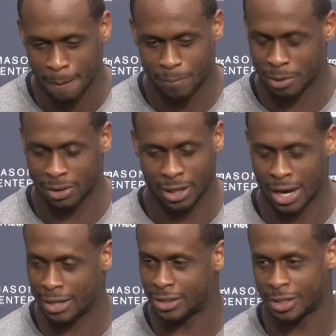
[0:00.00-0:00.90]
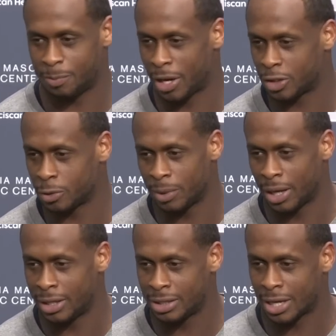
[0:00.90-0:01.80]
The guy's just special,
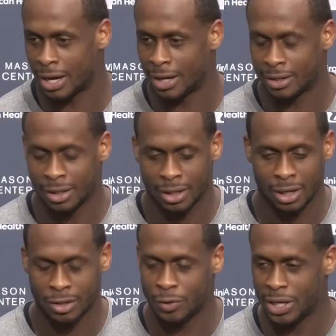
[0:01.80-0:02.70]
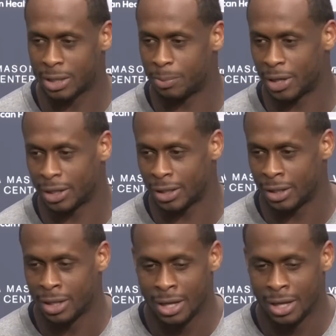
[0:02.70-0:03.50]
man. He's got a unique ability.